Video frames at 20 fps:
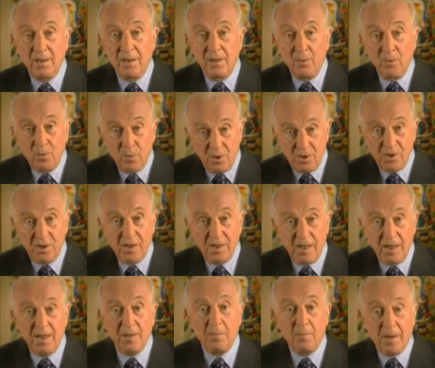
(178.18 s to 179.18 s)
Would you
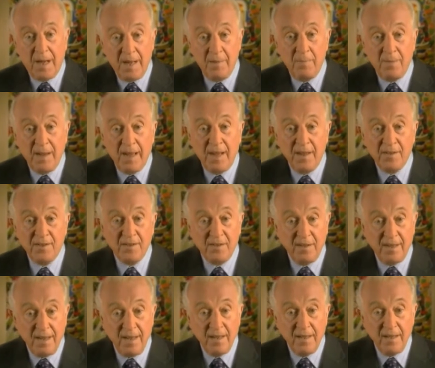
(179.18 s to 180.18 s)
need a bypass
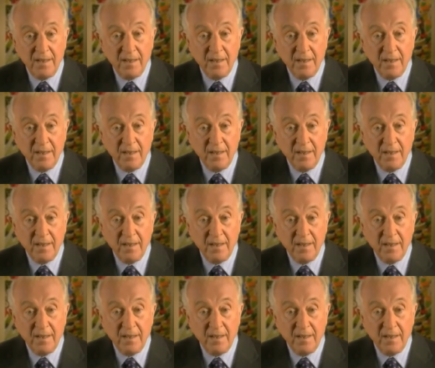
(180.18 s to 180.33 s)
then?